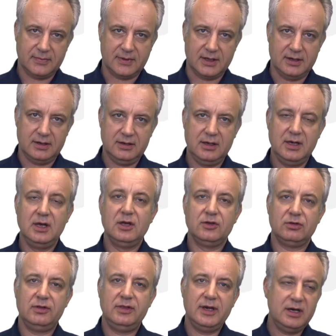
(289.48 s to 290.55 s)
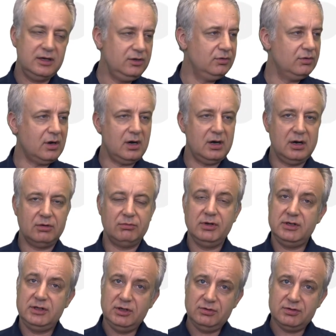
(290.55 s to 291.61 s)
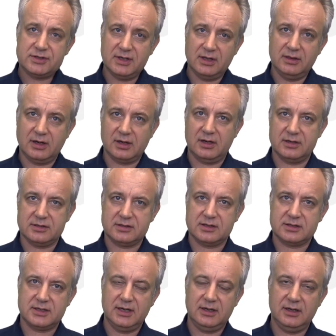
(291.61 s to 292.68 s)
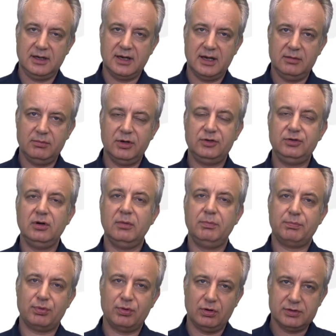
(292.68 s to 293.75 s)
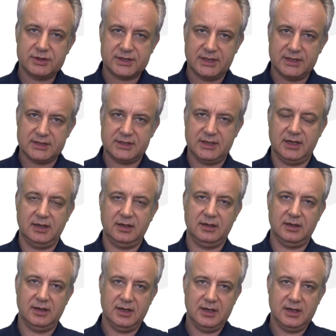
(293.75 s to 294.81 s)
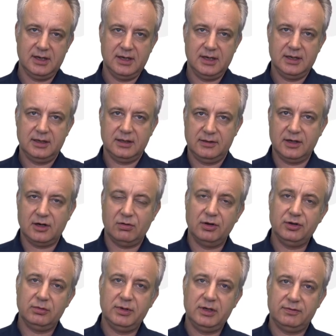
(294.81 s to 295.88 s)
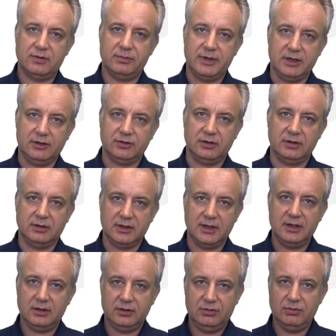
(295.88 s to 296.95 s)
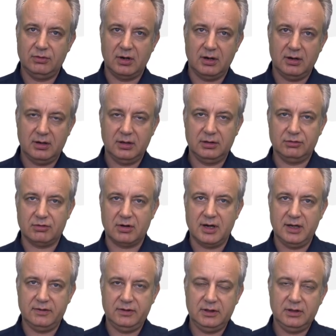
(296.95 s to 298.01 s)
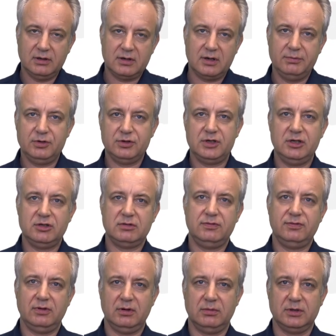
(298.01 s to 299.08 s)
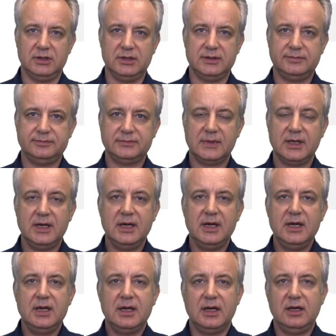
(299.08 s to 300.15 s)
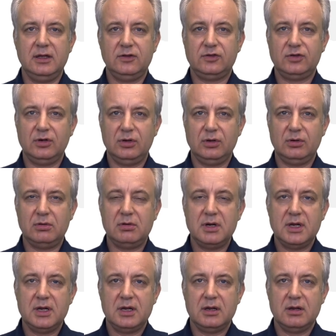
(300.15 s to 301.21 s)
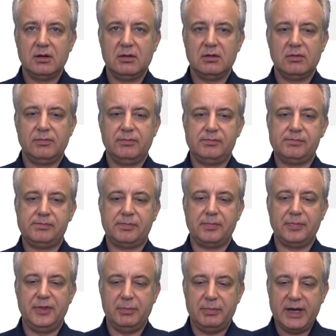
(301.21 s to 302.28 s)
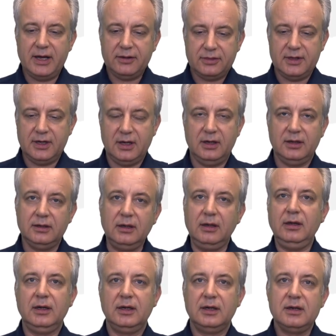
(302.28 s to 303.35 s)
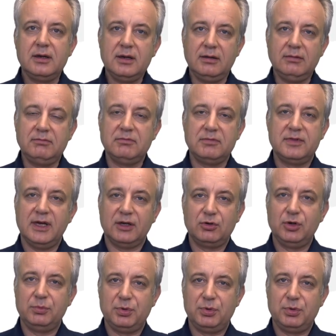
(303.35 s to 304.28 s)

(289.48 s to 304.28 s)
Yeah? So there you are reducing the cluster state again, but you are processing the quantum information. Yeah? You are driving your computation forward. And so the bad thing that could